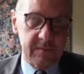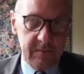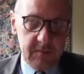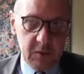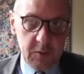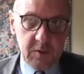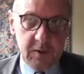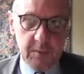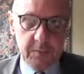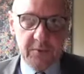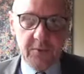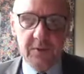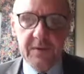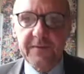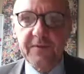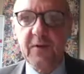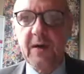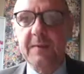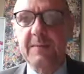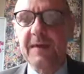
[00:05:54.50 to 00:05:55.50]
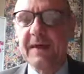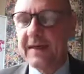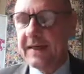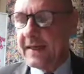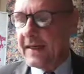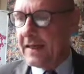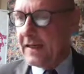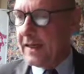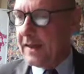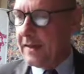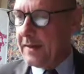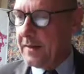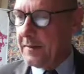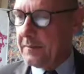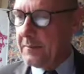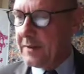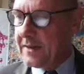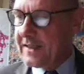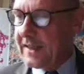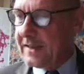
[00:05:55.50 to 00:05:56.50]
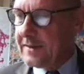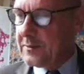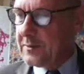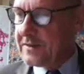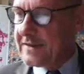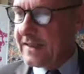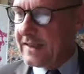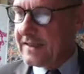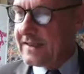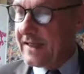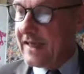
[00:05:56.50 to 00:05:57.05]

contemporary frame, uh, but understand